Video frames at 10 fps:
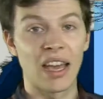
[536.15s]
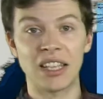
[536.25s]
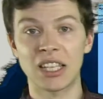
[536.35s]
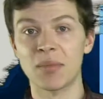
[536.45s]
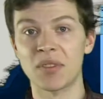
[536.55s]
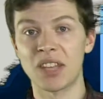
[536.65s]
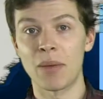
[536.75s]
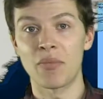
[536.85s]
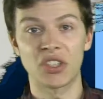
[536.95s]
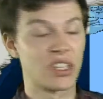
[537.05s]
In terms of
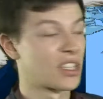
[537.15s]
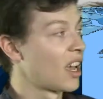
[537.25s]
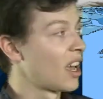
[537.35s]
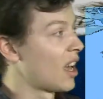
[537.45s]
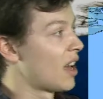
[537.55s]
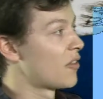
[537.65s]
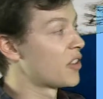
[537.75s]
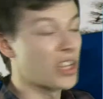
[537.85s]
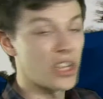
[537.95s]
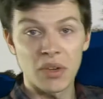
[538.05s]
temperatures, for
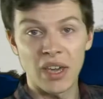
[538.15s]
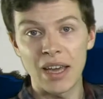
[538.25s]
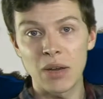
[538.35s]
the UK,